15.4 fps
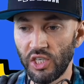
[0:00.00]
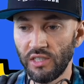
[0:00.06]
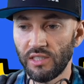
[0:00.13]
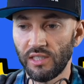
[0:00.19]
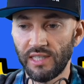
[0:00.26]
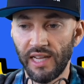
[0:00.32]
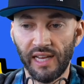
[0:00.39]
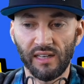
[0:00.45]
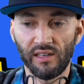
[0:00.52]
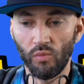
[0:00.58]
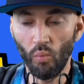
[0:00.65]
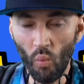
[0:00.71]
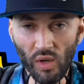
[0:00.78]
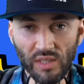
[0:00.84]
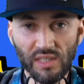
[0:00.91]
To take it
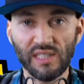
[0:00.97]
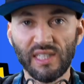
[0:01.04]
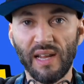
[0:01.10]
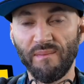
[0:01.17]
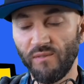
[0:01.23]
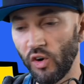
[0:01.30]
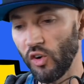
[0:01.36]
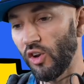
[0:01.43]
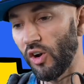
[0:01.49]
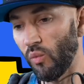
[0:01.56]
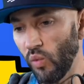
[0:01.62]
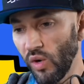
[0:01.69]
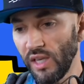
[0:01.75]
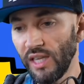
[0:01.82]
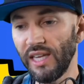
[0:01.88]
one step further and
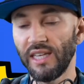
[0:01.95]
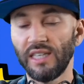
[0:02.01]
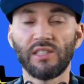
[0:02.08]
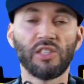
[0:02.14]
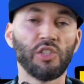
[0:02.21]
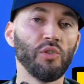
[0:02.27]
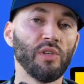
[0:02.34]
really get you